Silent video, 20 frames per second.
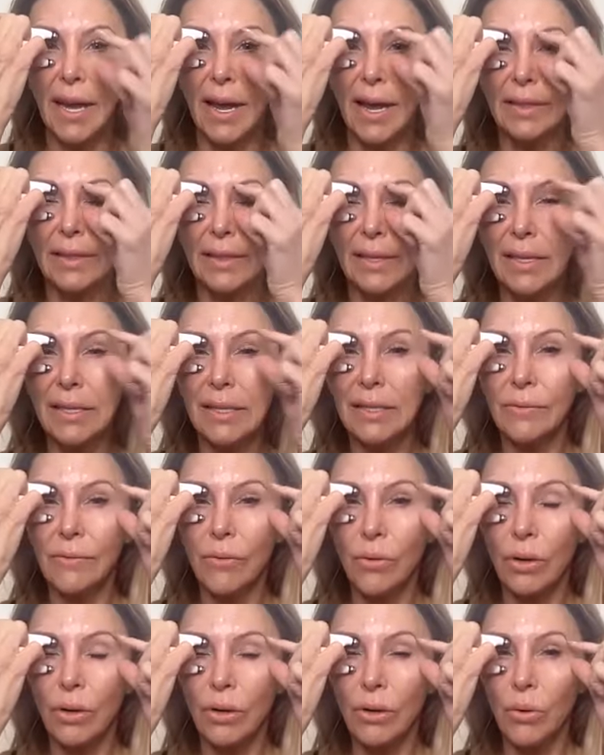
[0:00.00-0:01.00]
at these
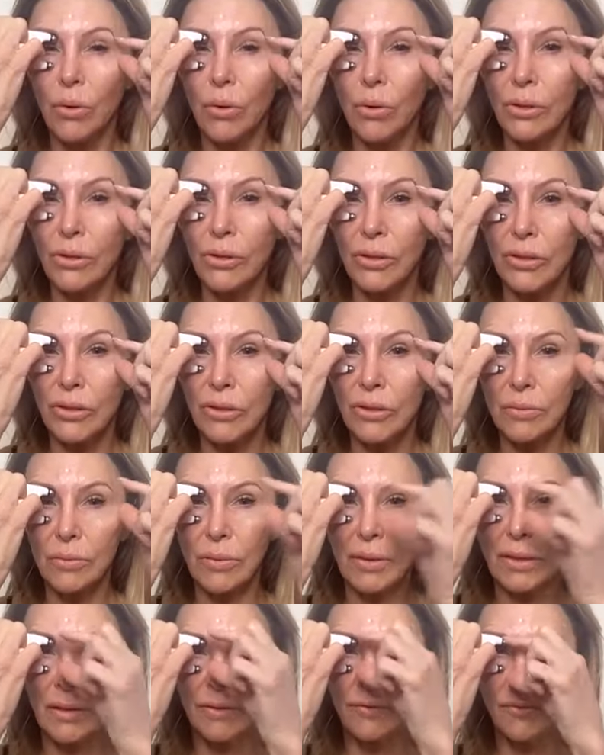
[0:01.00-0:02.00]
4 corners
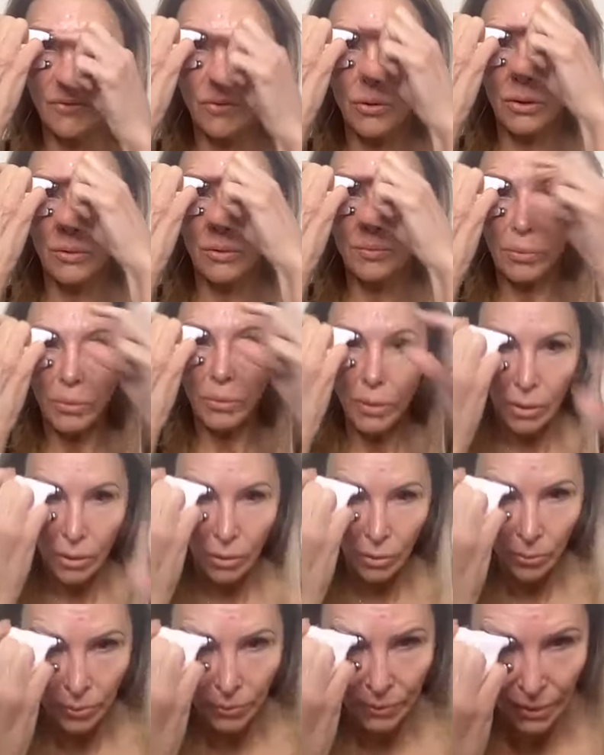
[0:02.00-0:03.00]
with the 4
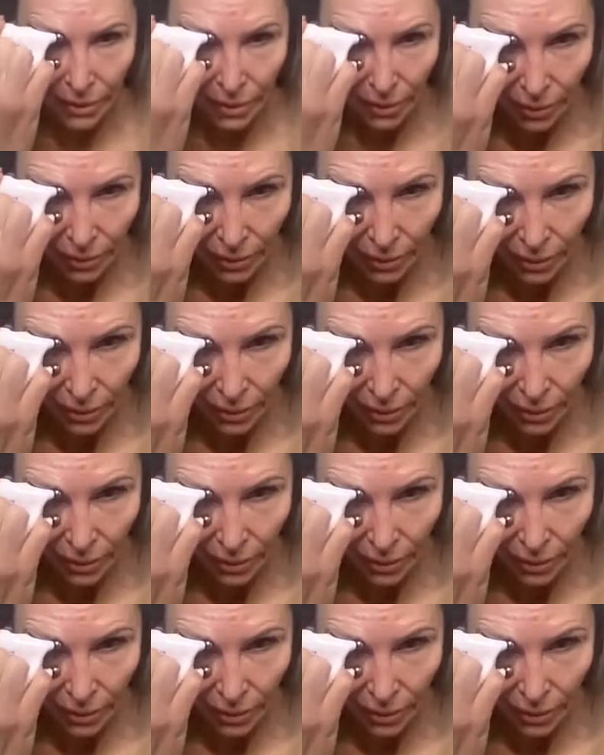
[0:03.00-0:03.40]
probes,